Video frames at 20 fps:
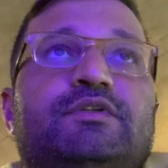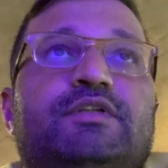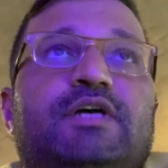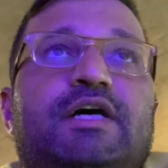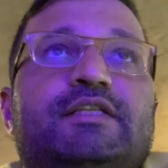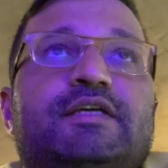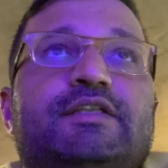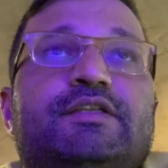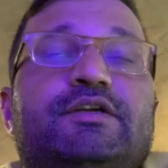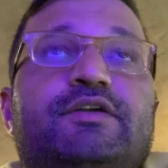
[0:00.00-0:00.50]

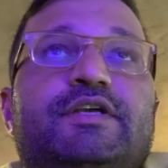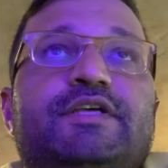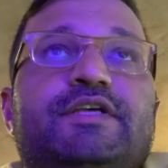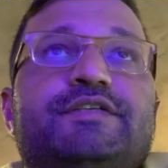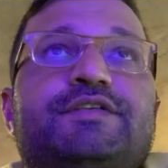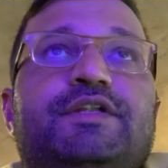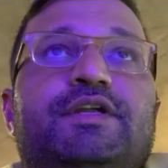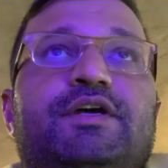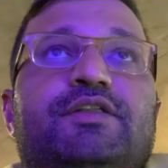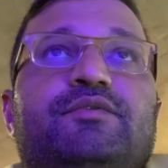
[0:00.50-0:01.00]
Not that there is
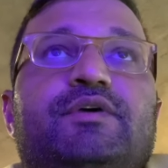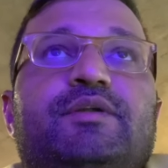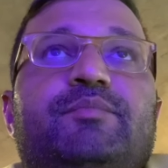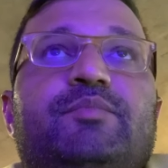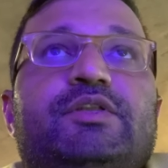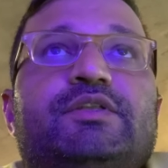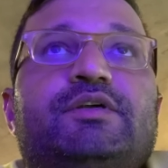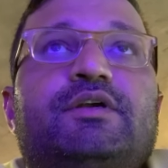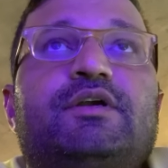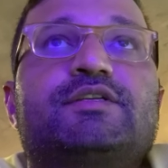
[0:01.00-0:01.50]
another one,
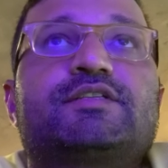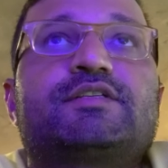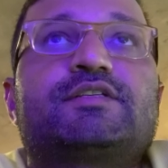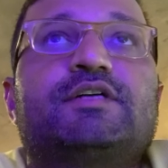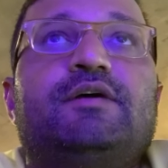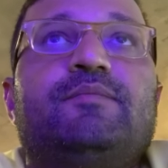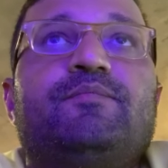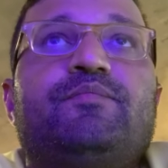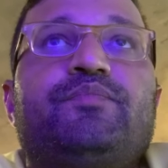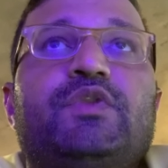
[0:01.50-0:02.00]
but there are
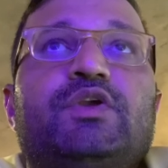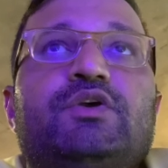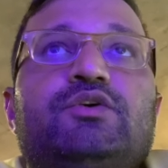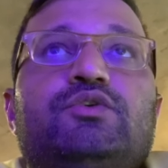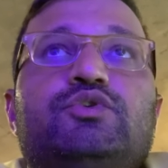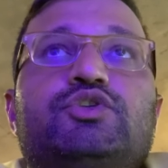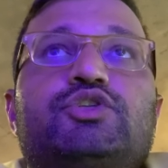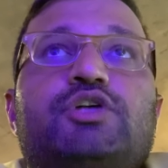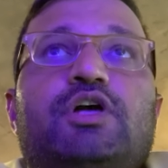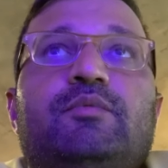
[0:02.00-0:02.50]
some
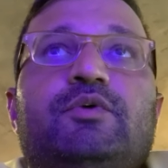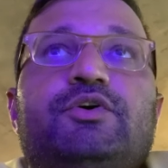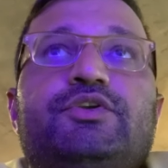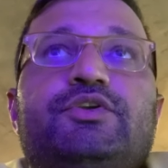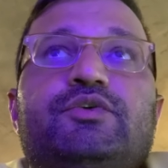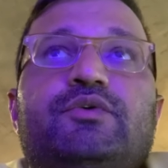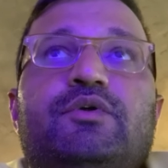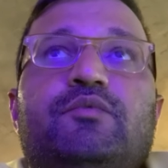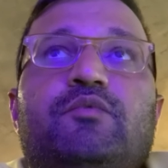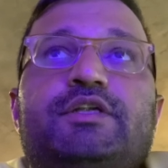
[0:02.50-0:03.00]
who trouble
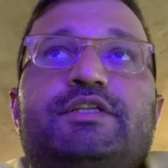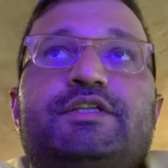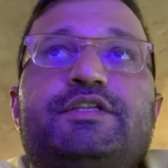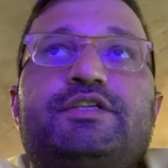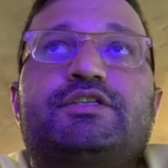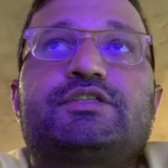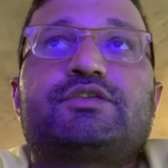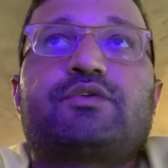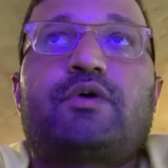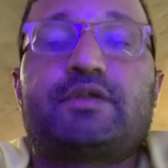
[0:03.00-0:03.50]
you and want to
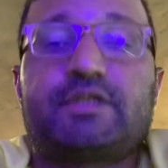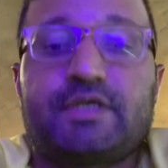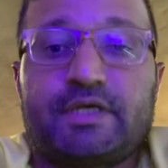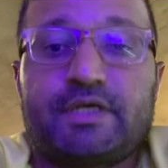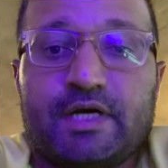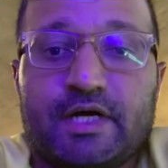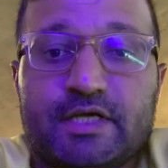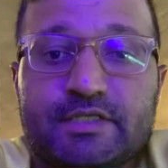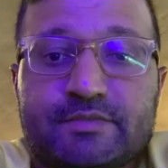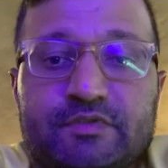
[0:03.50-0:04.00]
distort the
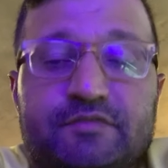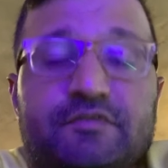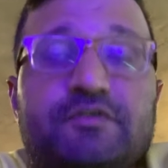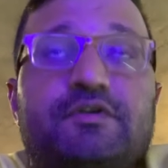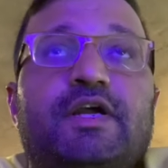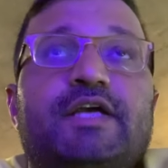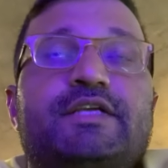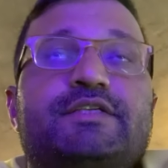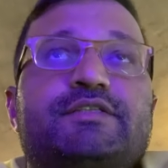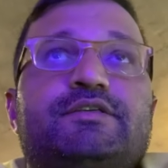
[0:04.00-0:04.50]
gospel of
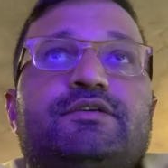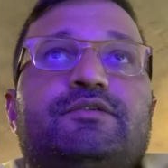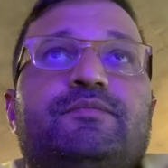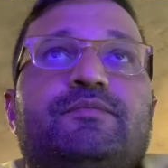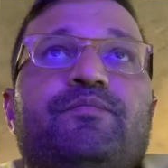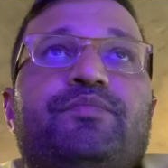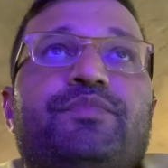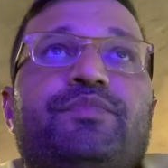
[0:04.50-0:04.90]
Christ. So,